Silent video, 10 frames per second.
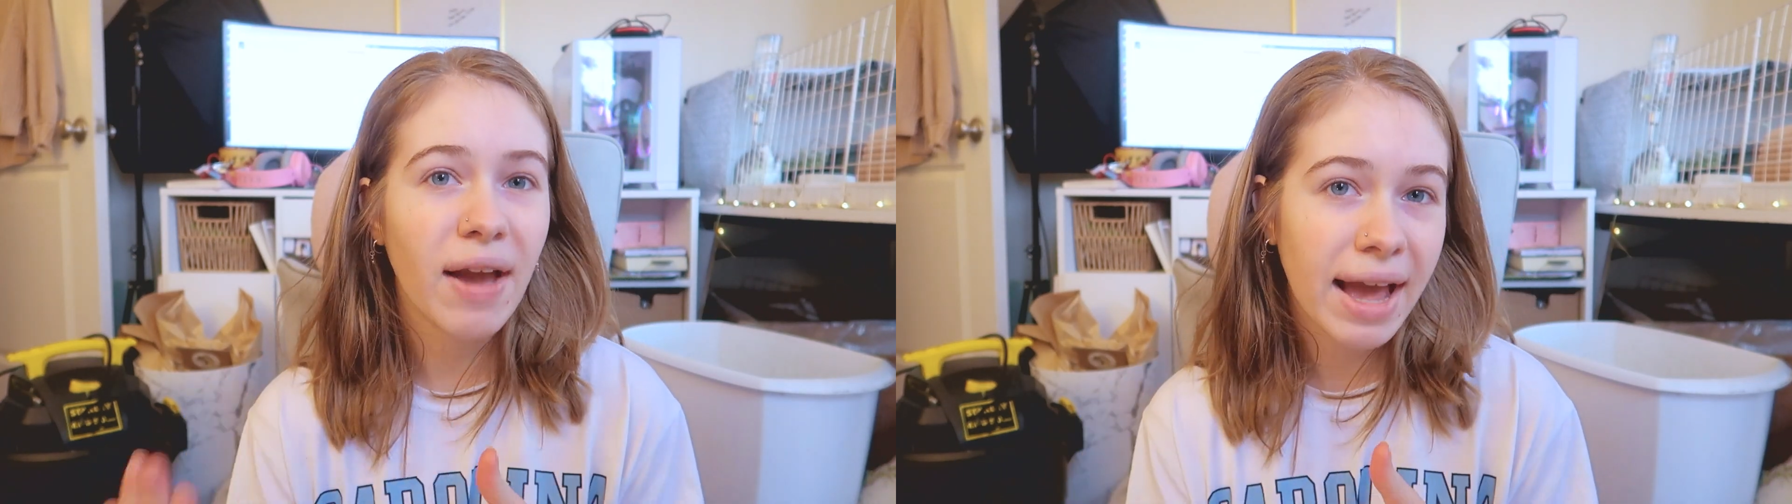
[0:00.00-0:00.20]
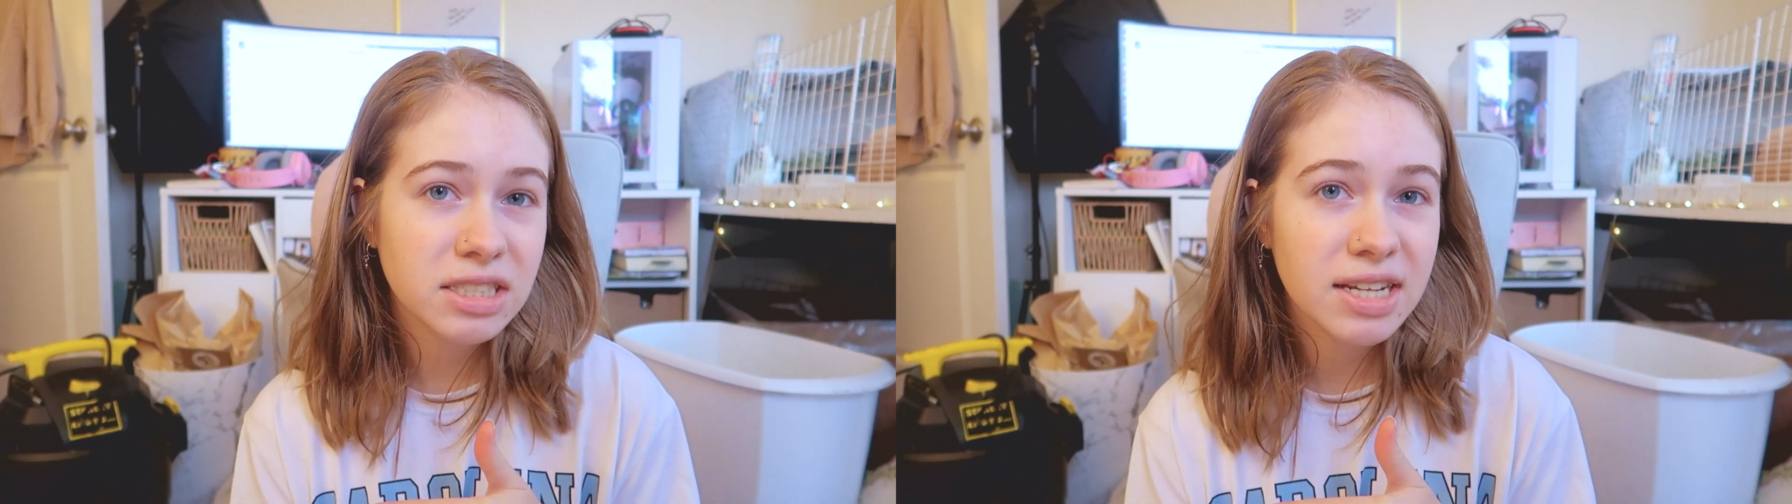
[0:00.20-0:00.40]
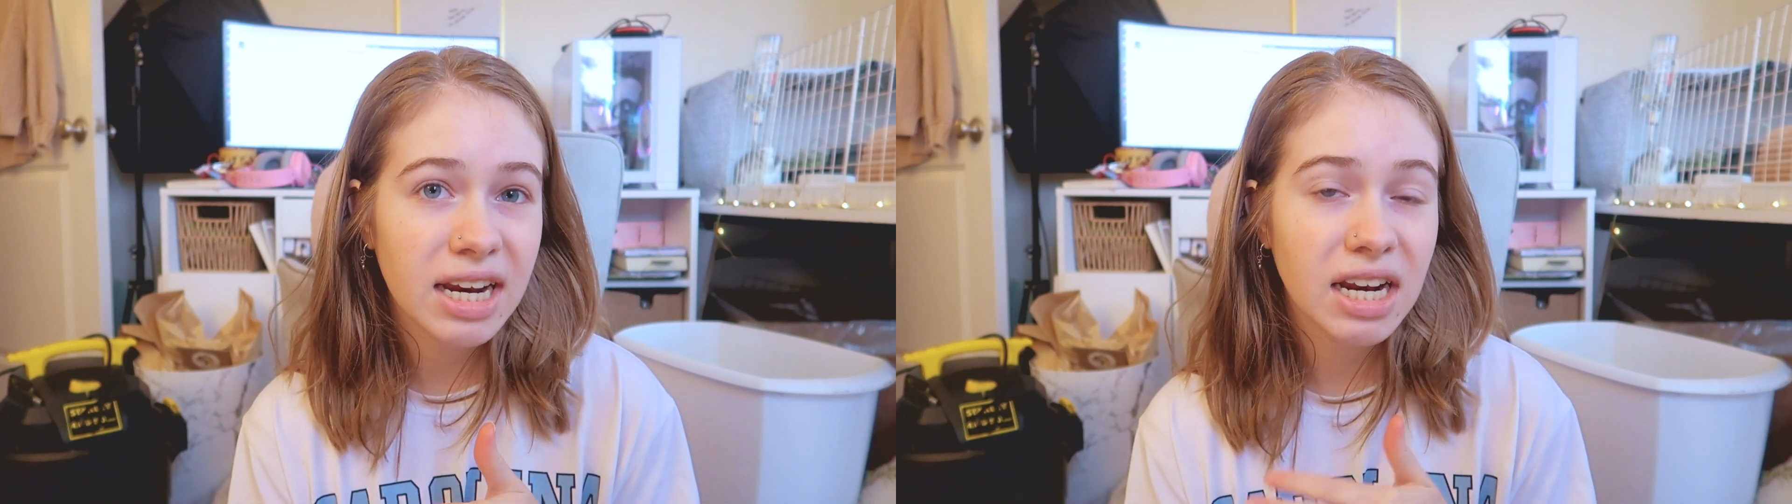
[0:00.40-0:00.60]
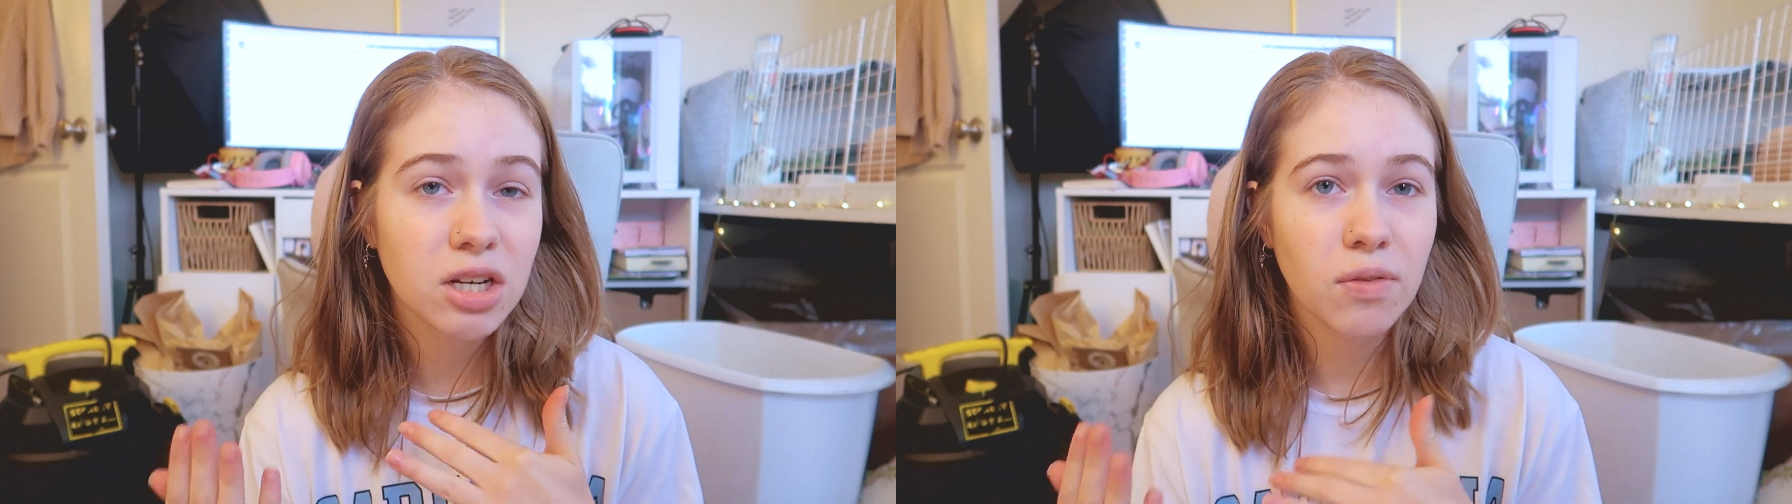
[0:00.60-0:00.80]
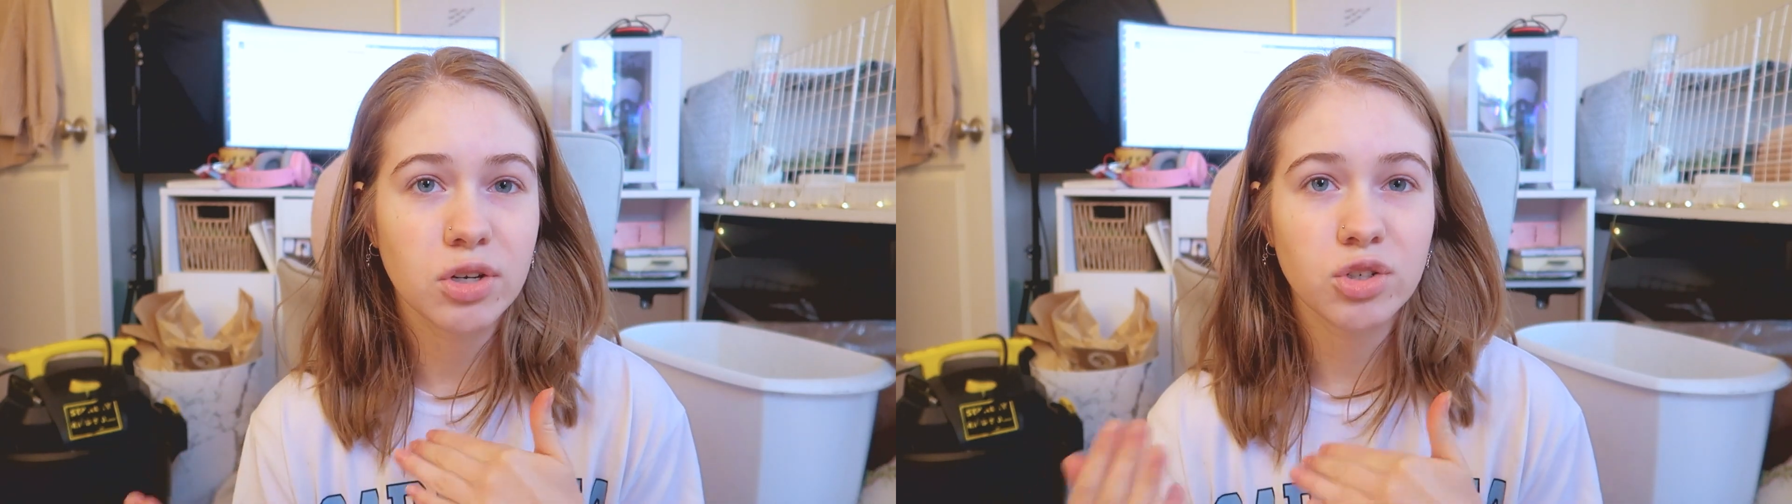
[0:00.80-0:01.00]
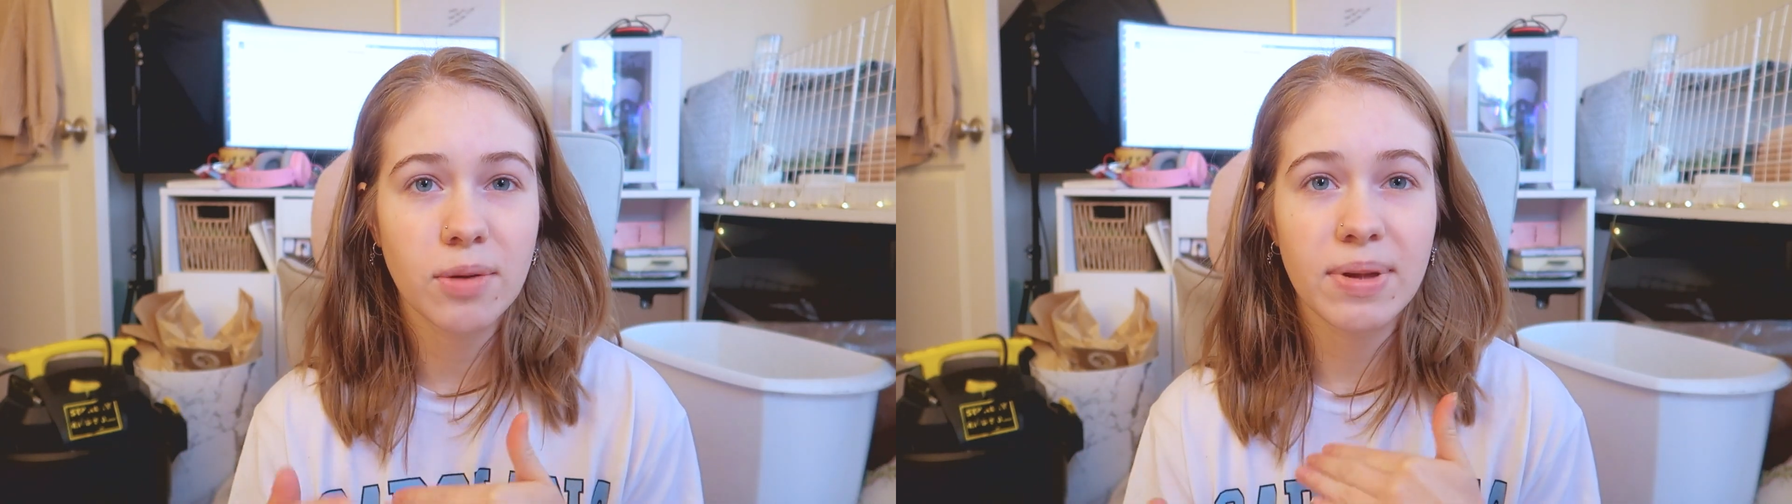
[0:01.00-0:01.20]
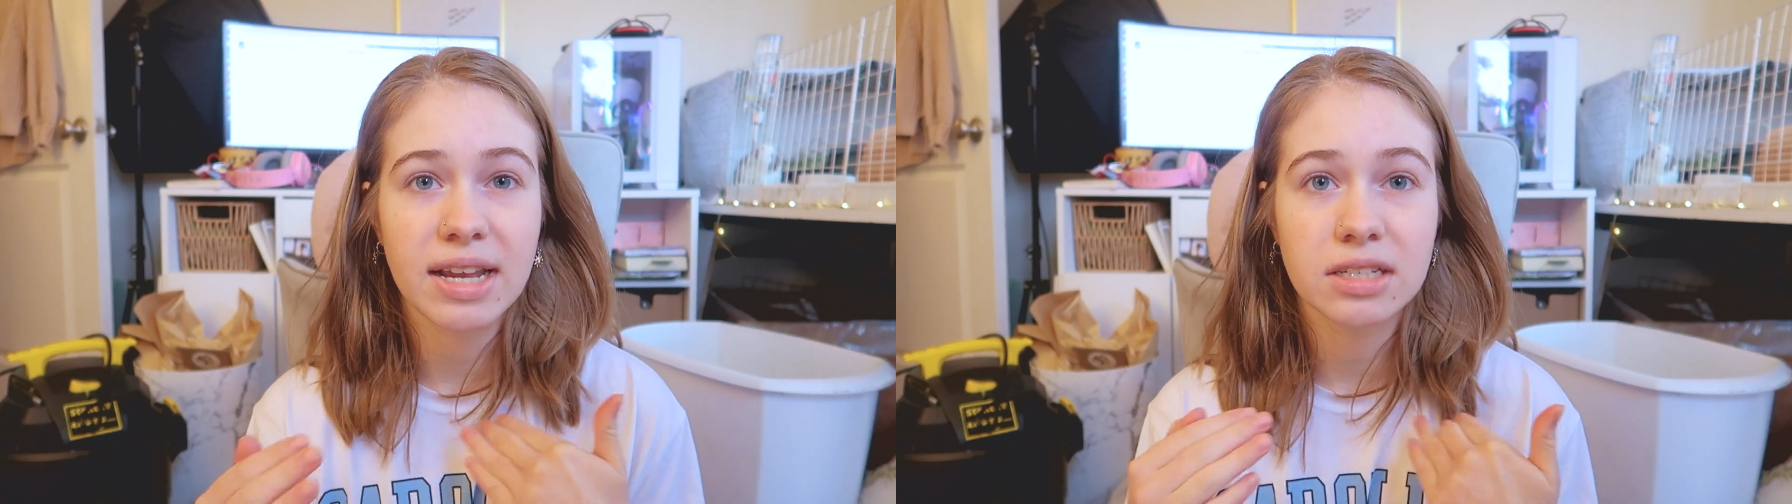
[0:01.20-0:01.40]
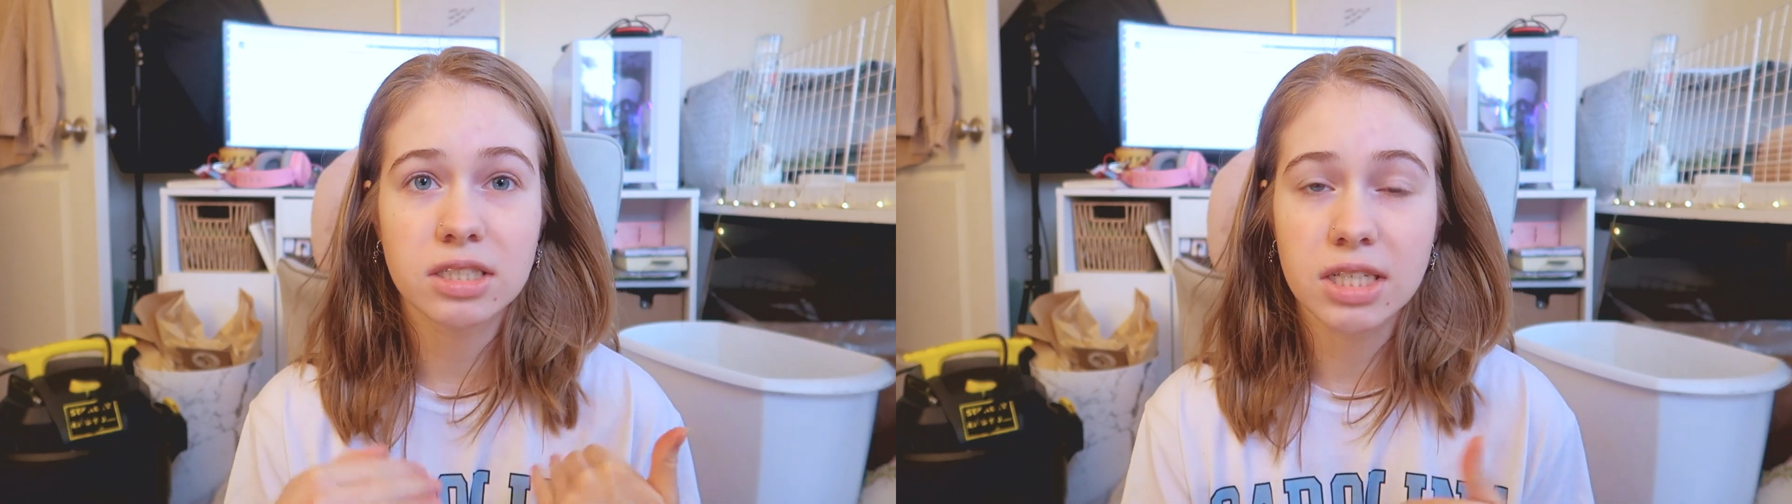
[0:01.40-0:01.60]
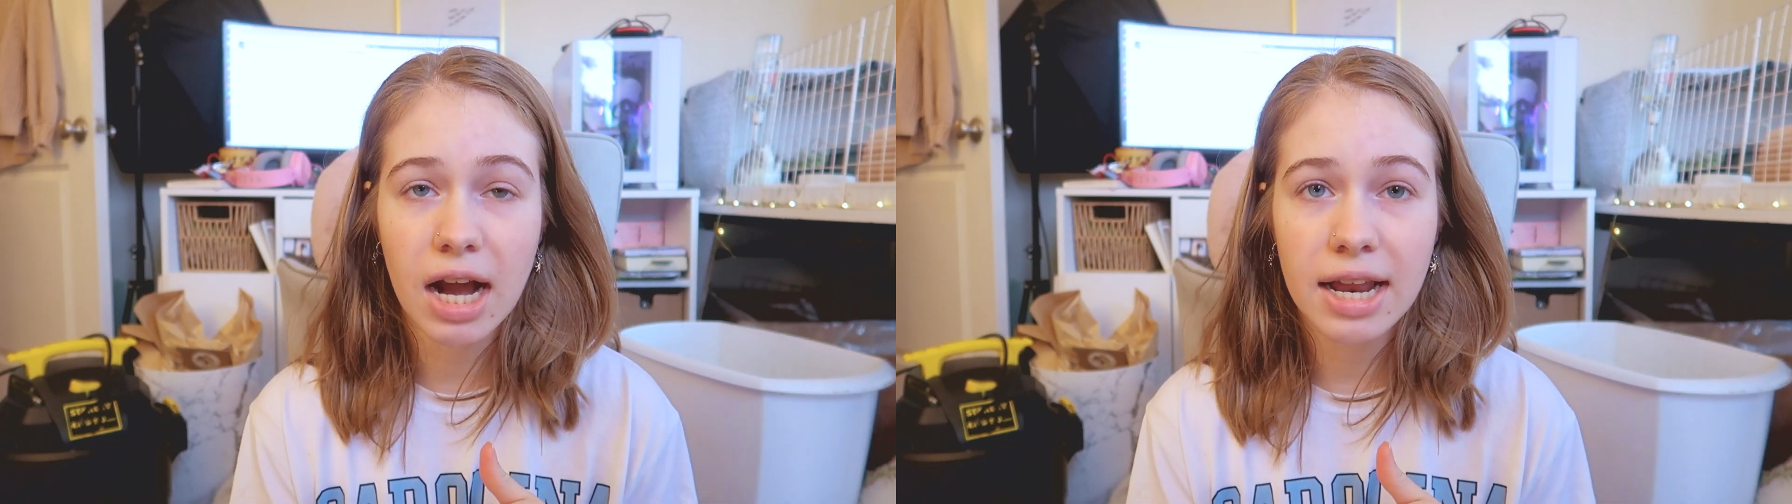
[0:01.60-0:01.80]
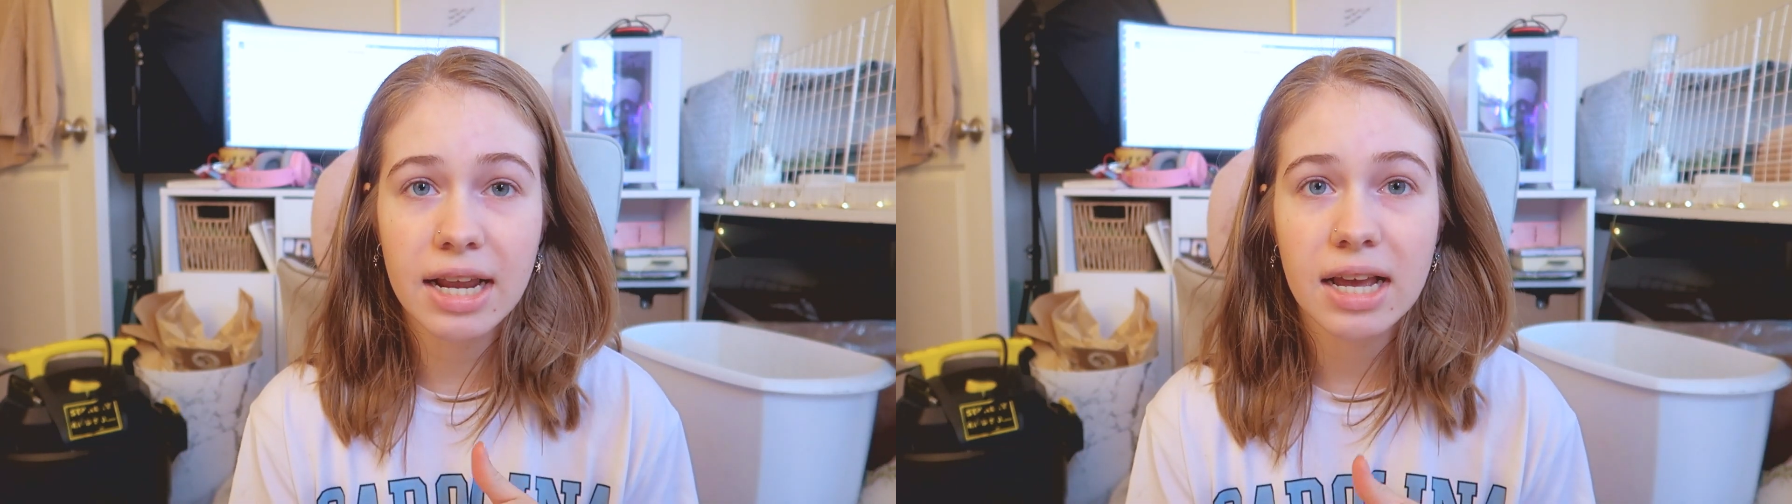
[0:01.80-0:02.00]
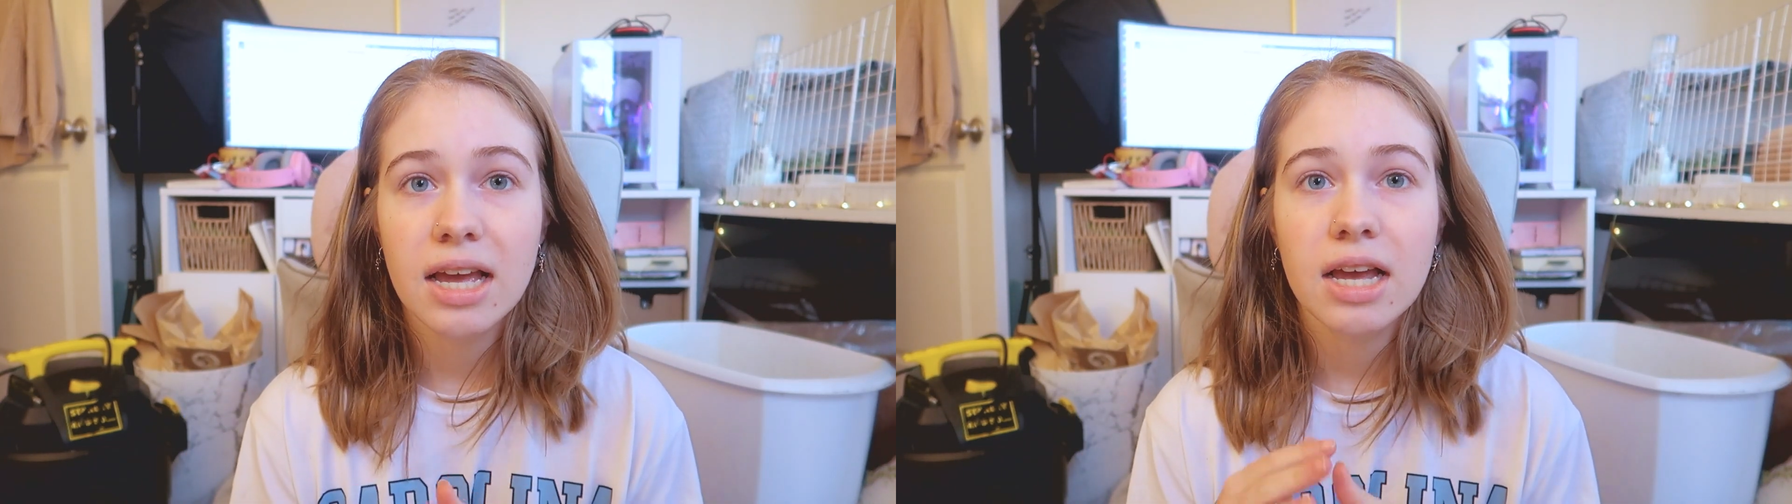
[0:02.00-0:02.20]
vaccinated until their treatment is done.